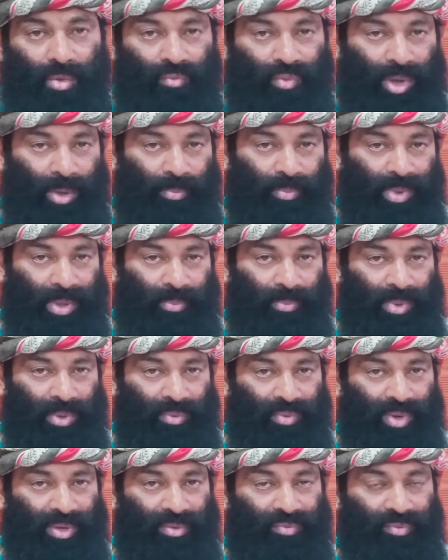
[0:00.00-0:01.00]
When people
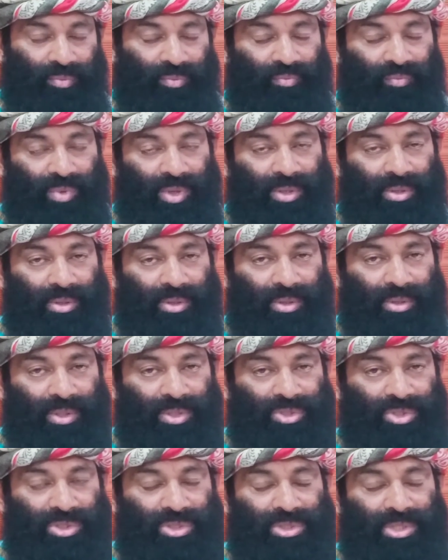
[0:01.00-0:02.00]
went, when the
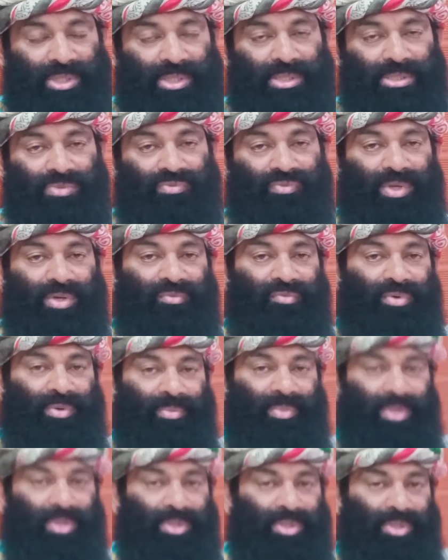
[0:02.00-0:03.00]
religious leaders went
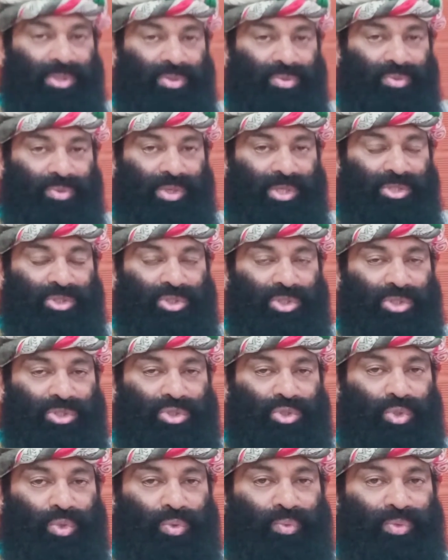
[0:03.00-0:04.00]
from India to Russia,
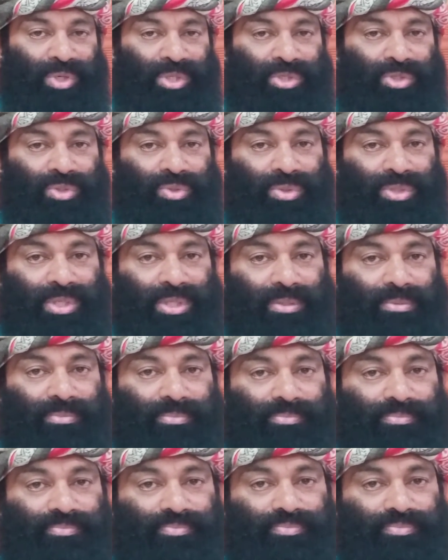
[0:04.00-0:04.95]
Soviet Union,